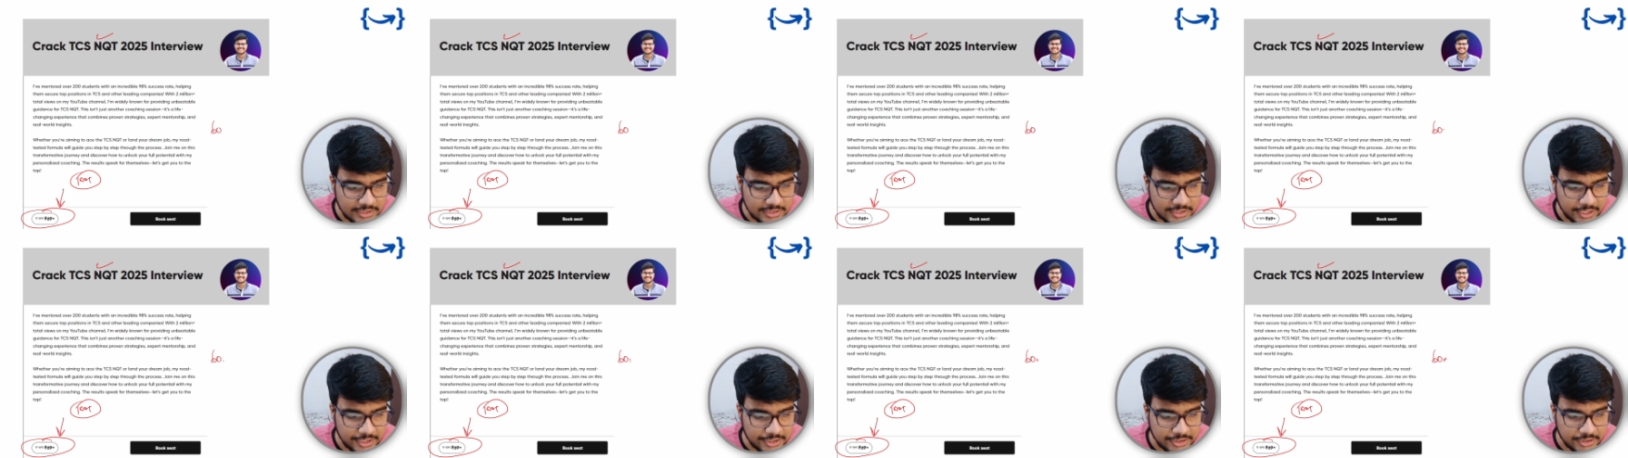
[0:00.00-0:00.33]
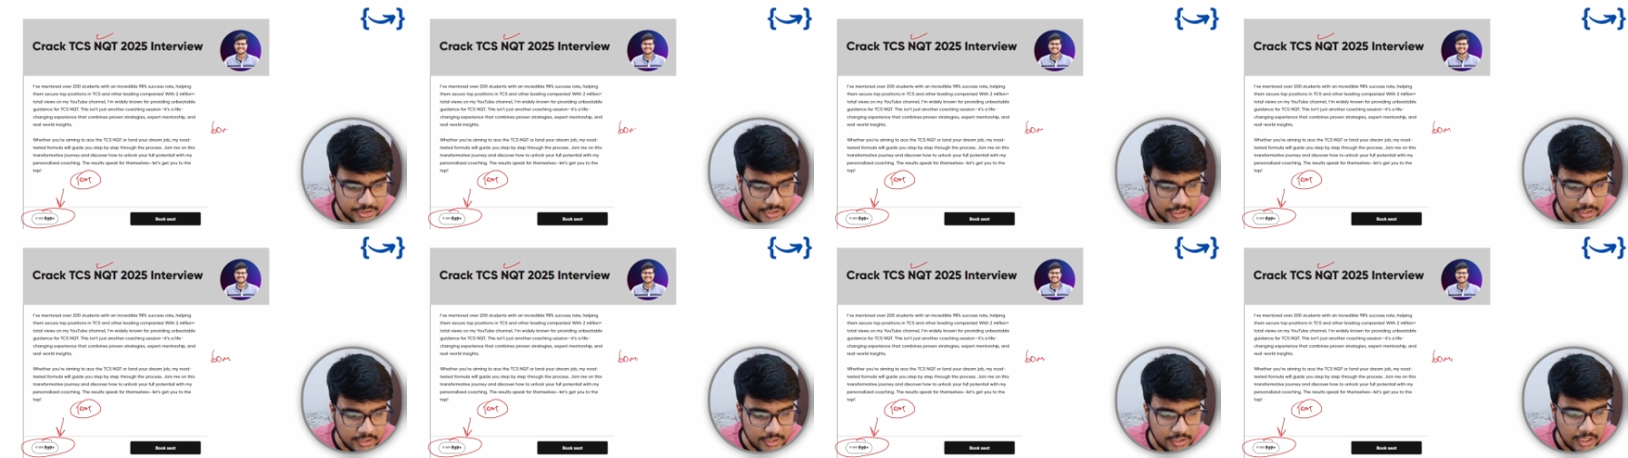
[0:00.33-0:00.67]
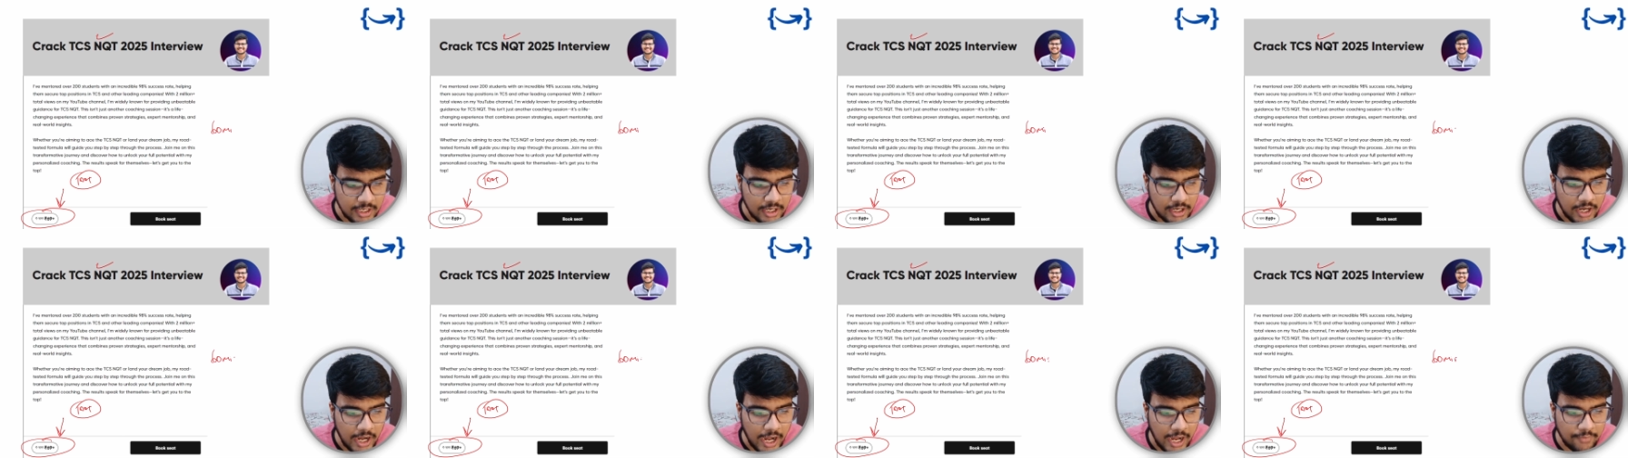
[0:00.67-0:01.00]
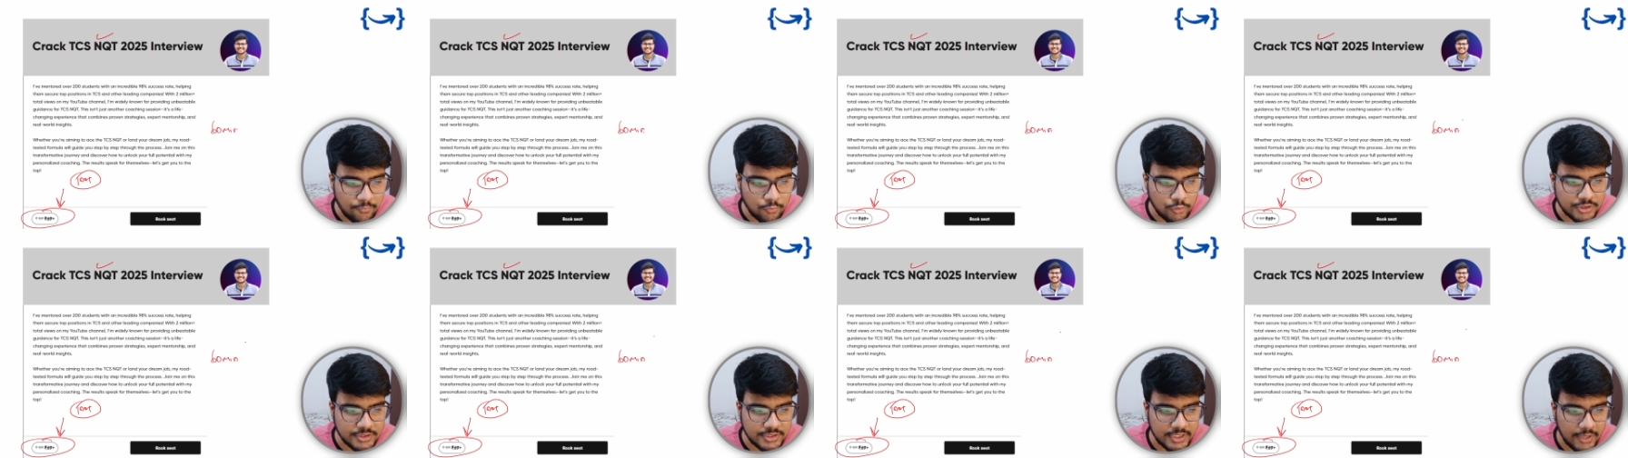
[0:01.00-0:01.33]
session.
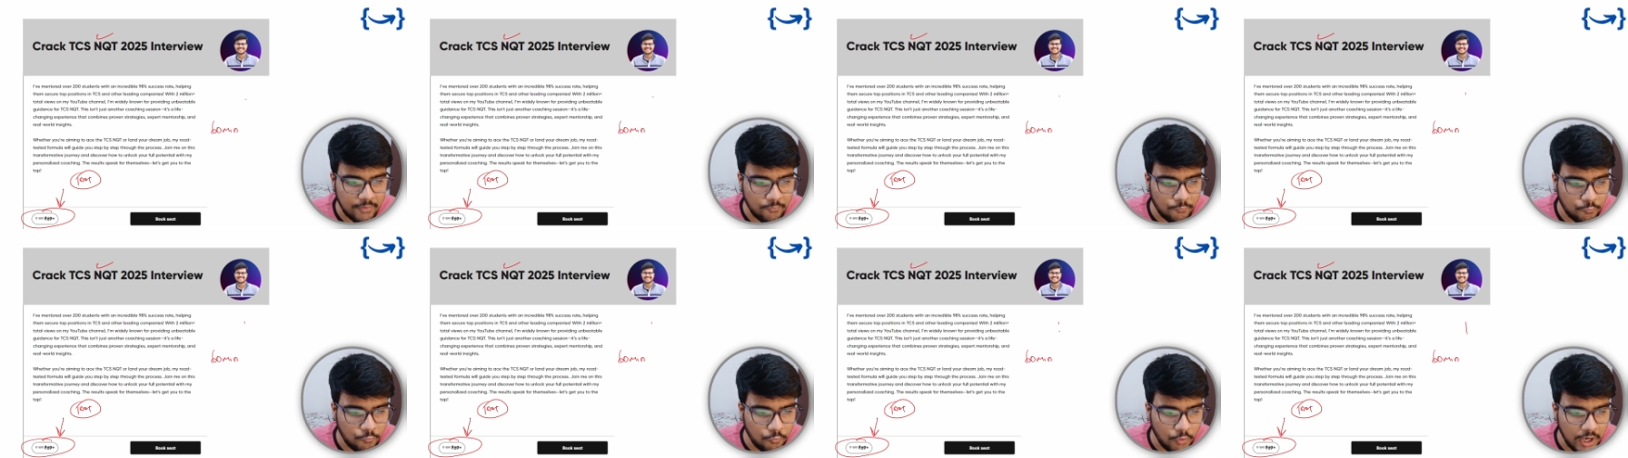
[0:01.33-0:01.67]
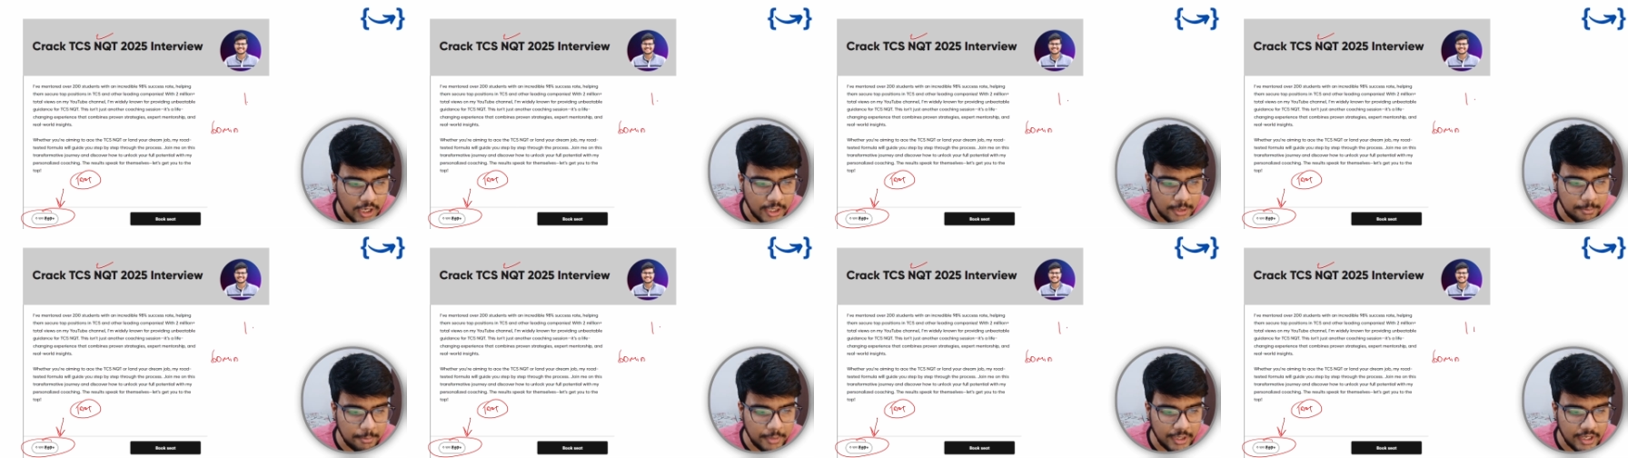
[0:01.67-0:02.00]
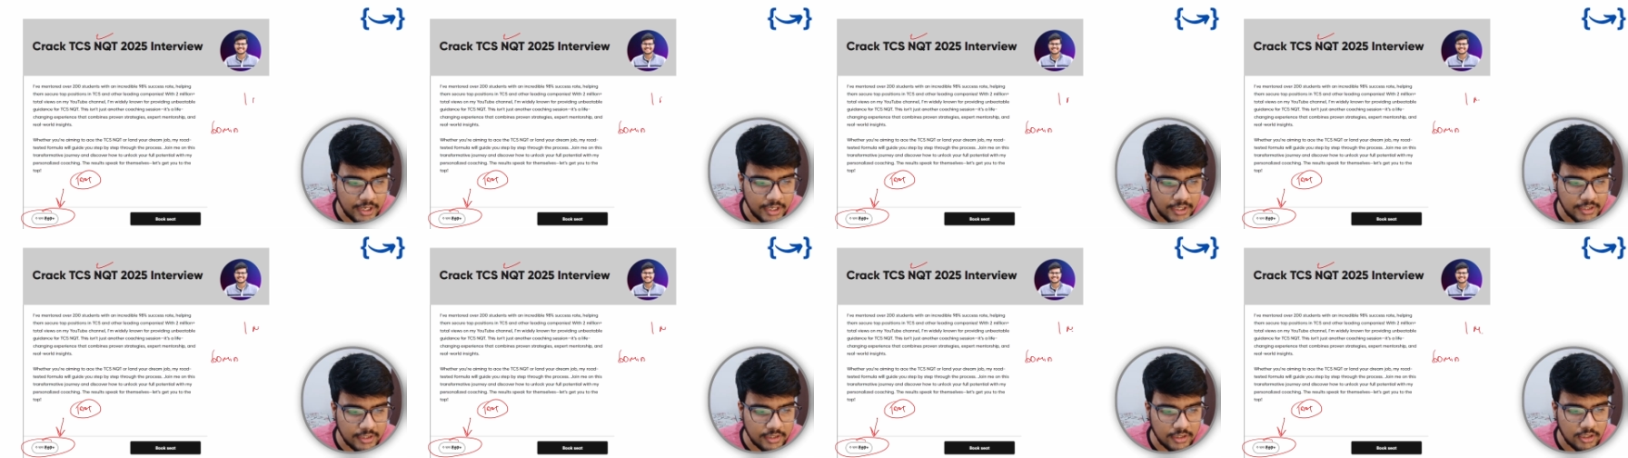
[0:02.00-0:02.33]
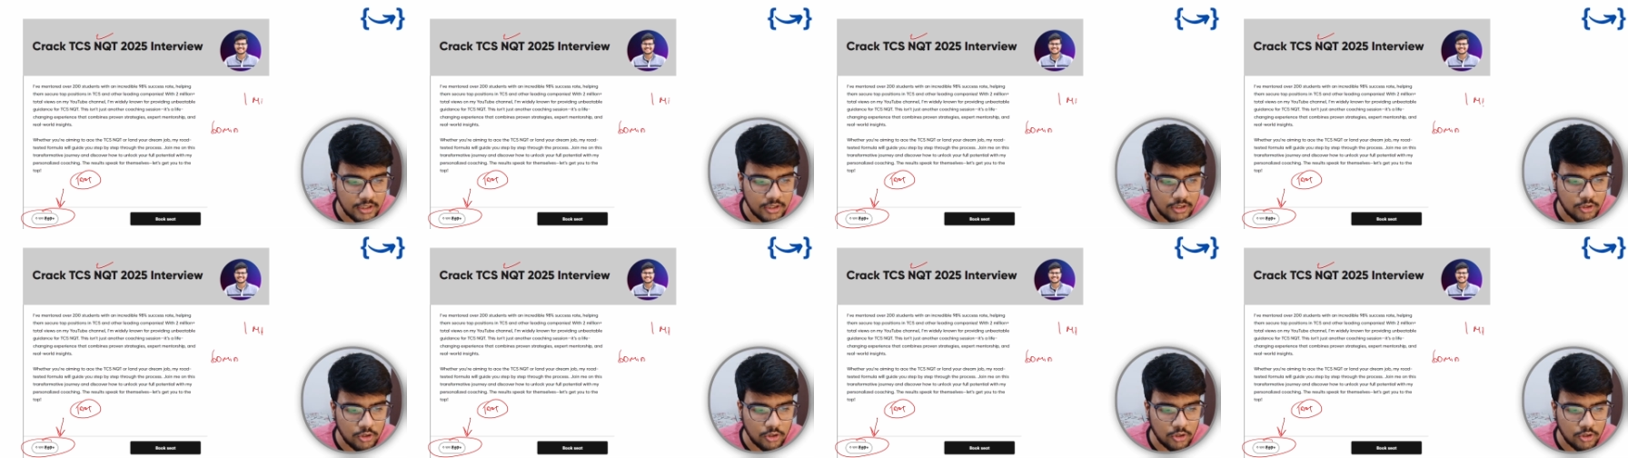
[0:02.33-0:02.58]
I would say 1 minute